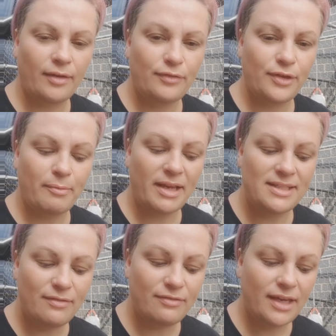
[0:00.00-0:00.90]

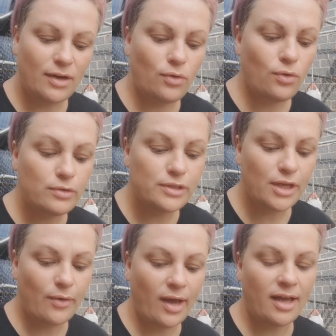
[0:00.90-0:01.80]
Fermenting feed
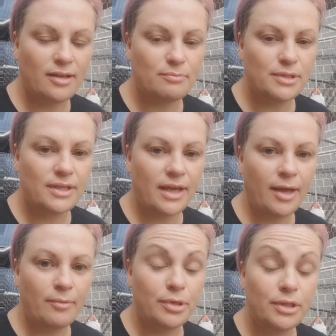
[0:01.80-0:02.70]
also helps
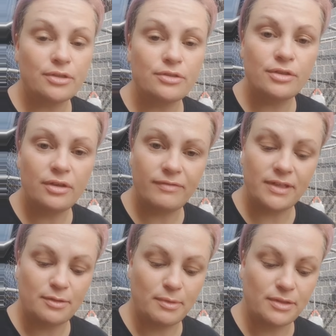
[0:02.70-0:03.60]
produce new
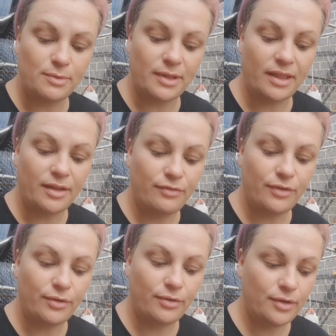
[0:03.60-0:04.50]
vitamins within the
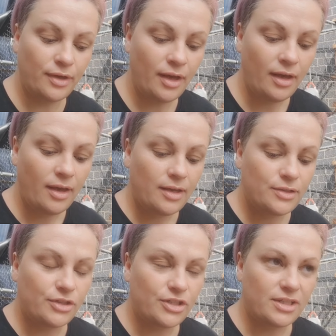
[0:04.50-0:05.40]
food,
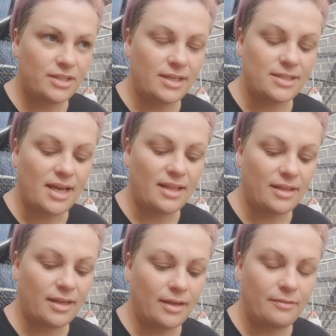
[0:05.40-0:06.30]
such as things like
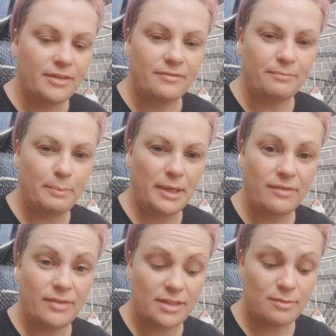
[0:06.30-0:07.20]
the B
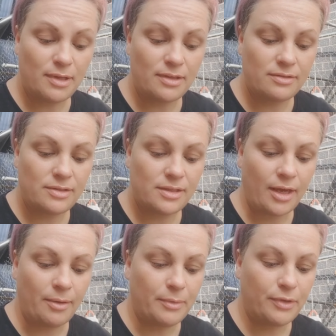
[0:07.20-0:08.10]
vitamins,
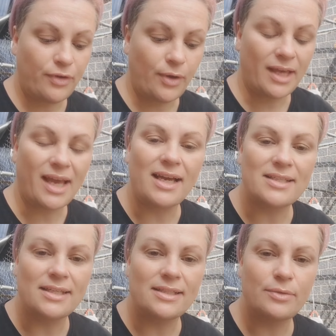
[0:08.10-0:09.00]
the folic
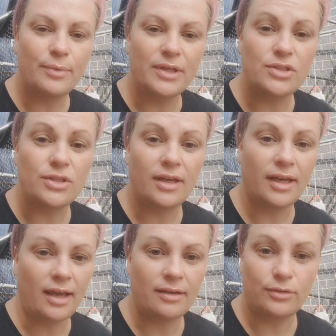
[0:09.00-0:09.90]
acid, which
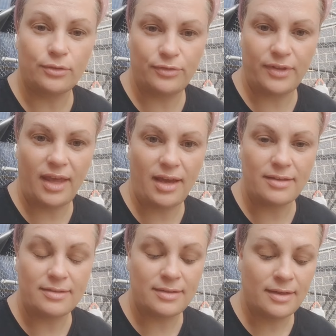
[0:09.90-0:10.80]
again good for the
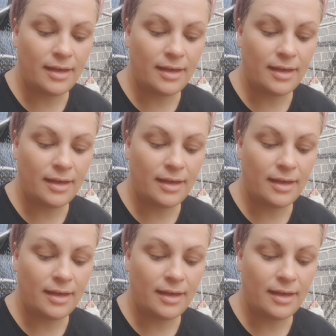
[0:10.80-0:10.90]
eggs.